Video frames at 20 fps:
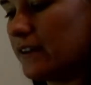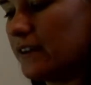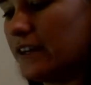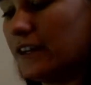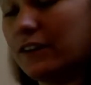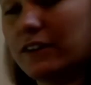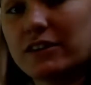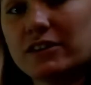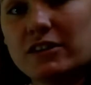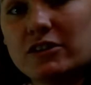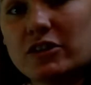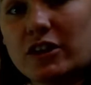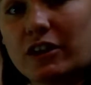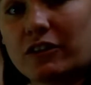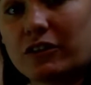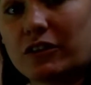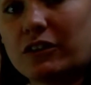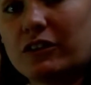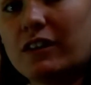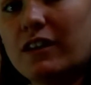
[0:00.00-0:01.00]
Here is a
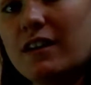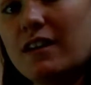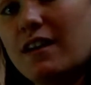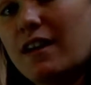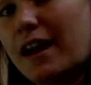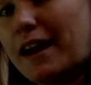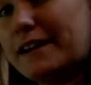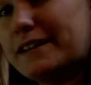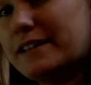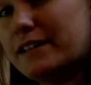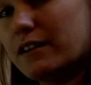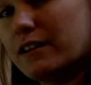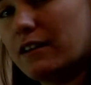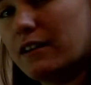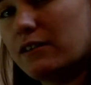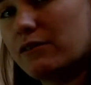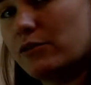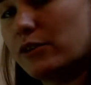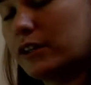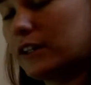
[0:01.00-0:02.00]
general idea
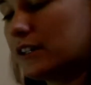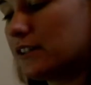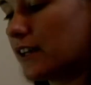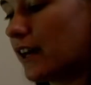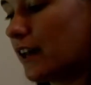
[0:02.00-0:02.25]
of what the